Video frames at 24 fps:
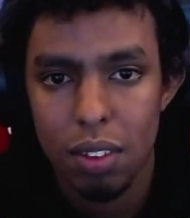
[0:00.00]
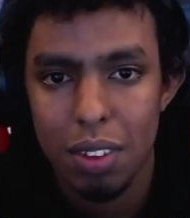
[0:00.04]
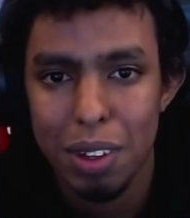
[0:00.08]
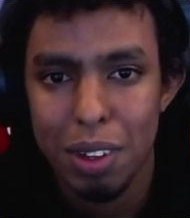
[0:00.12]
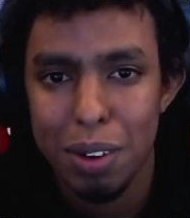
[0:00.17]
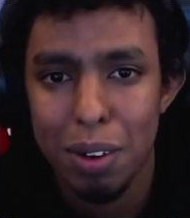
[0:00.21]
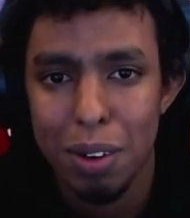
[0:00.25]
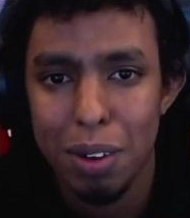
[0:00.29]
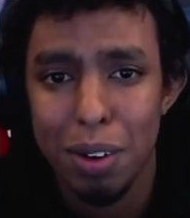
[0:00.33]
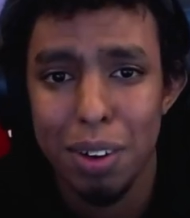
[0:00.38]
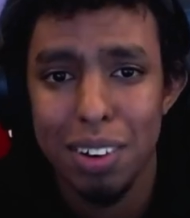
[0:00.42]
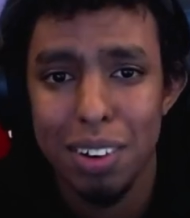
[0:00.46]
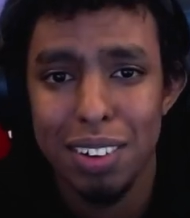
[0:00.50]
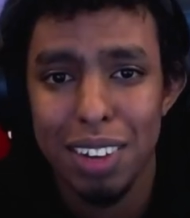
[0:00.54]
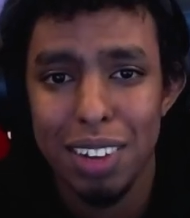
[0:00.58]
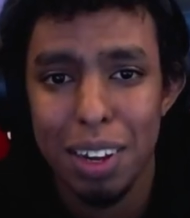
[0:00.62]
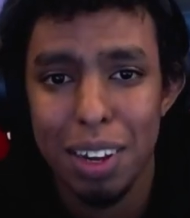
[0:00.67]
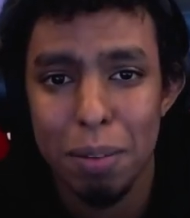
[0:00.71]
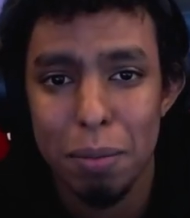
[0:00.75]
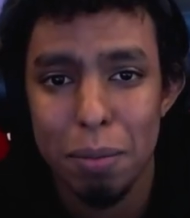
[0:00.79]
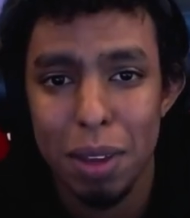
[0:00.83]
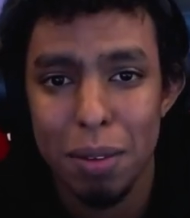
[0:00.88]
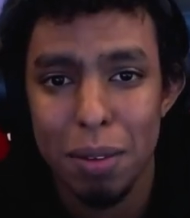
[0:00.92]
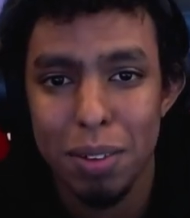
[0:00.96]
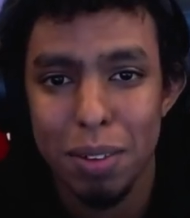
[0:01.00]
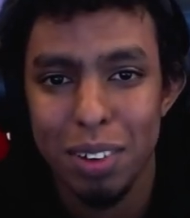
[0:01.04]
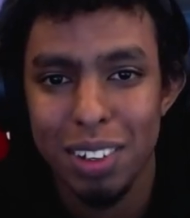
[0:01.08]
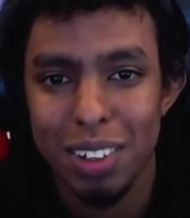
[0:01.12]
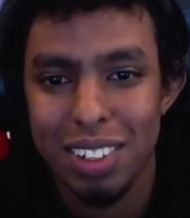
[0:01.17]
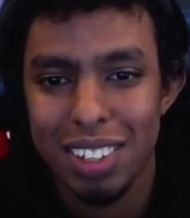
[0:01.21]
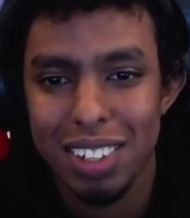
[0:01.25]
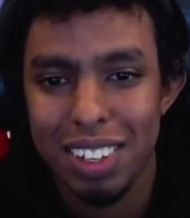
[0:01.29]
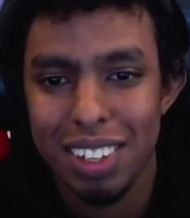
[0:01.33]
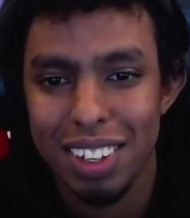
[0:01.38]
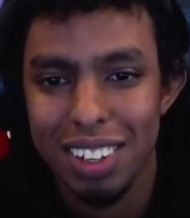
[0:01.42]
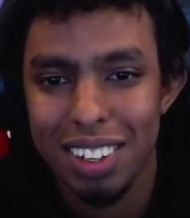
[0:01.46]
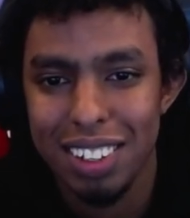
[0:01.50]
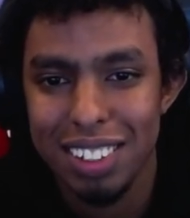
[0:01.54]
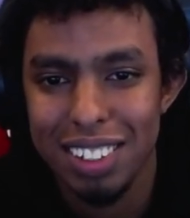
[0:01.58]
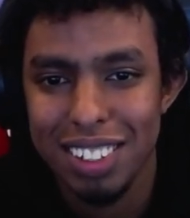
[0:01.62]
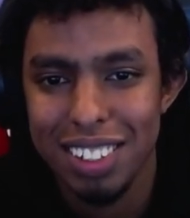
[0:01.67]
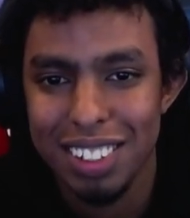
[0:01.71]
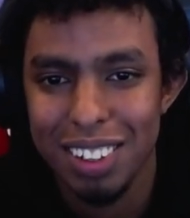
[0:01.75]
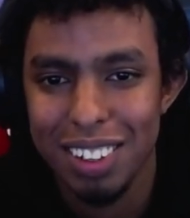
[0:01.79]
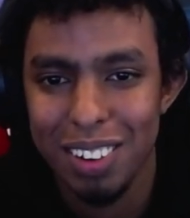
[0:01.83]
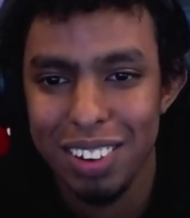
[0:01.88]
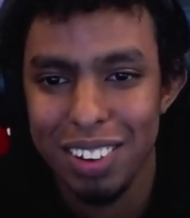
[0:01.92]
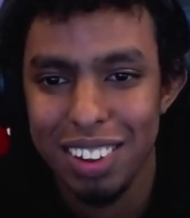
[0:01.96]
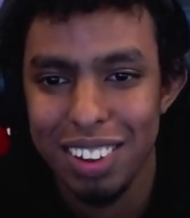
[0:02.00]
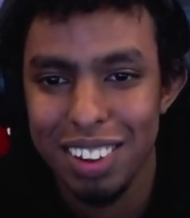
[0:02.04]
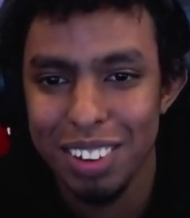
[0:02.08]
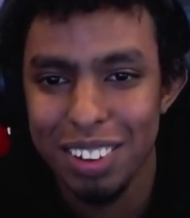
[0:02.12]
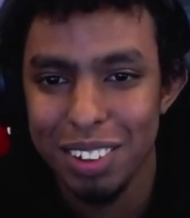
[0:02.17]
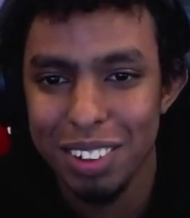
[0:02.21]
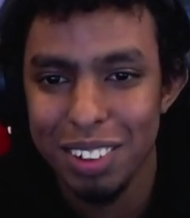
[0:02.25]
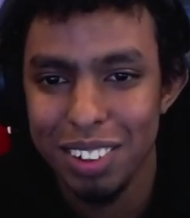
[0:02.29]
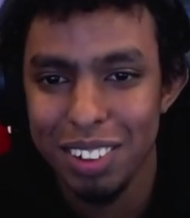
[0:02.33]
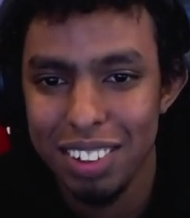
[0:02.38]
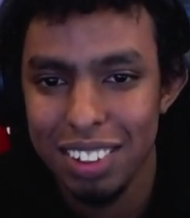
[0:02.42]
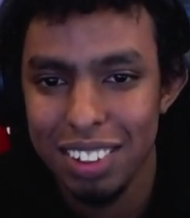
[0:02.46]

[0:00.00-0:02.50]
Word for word: Oh, look at baby Urza. She's so cute.